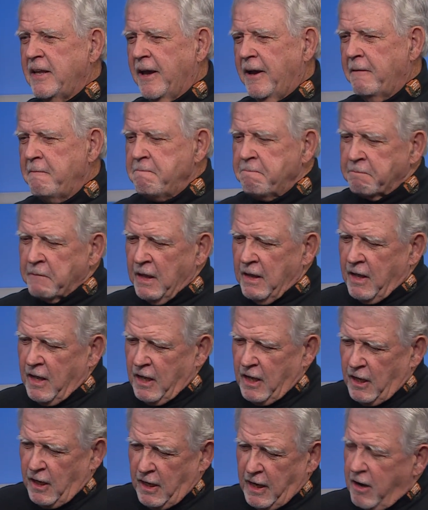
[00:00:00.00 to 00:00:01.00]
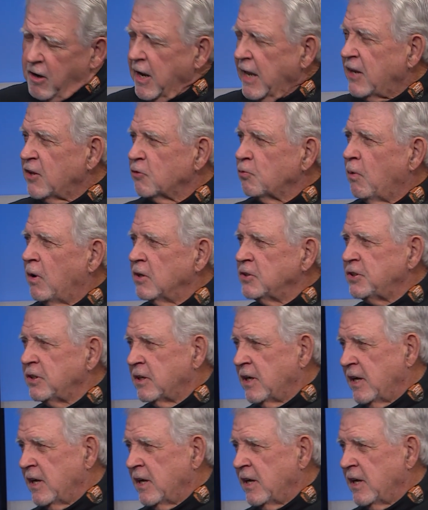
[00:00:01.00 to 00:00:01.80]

Uh, Larry, I just want you